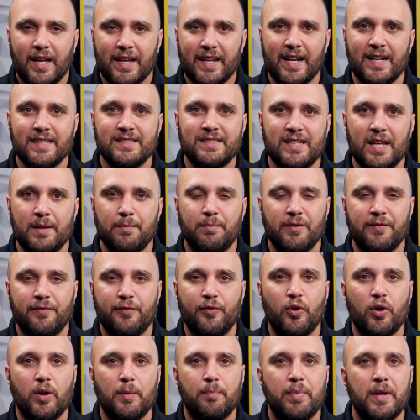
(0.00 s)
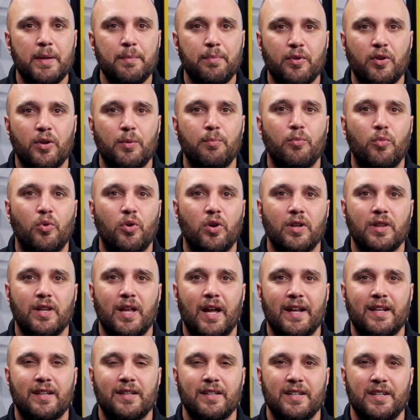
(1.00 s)
Like I said before, people are more
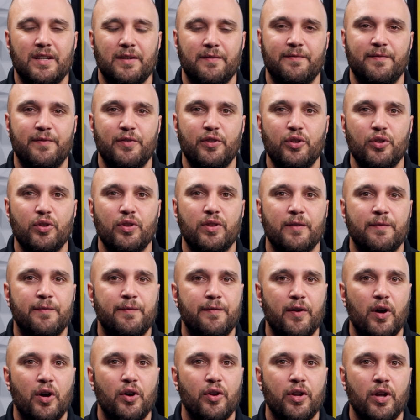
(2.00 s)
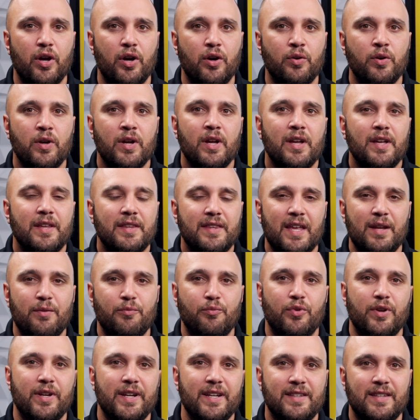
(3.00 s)
likely to view the photo
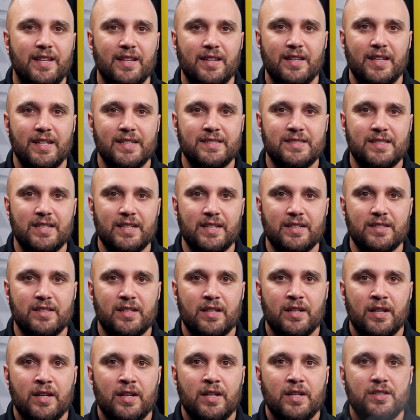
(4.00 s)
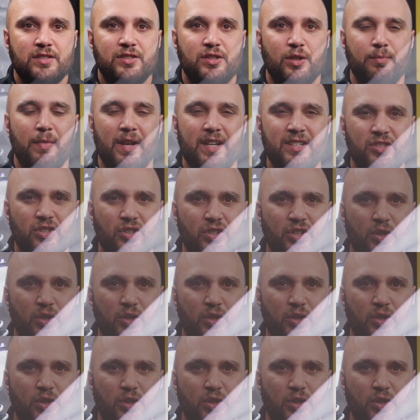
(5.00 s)
than read the listing. So make sure